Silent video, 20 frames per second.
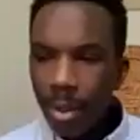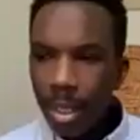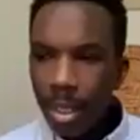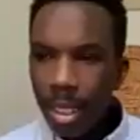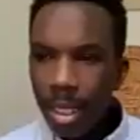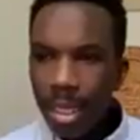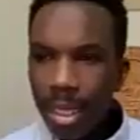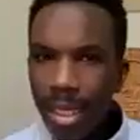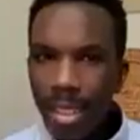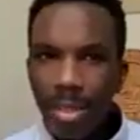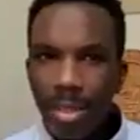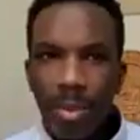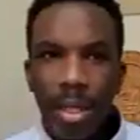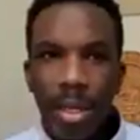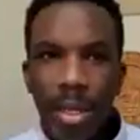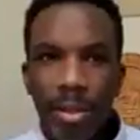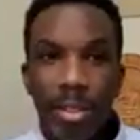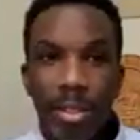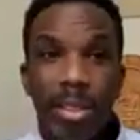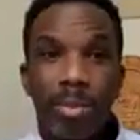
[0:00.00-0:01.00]
in theta we
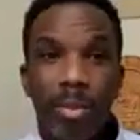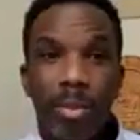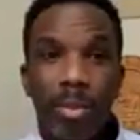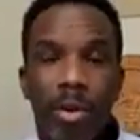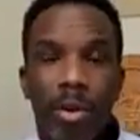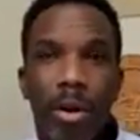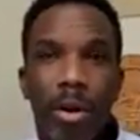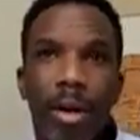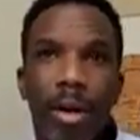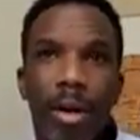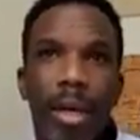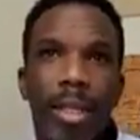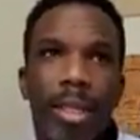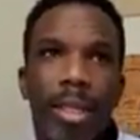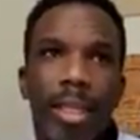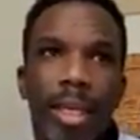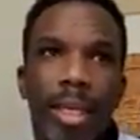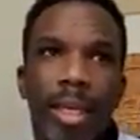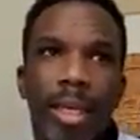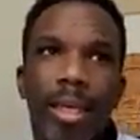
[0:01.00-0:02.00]
notice more
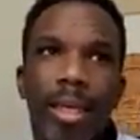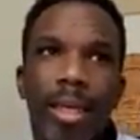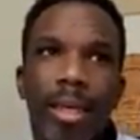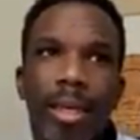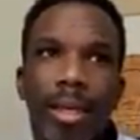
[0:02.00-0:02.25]
the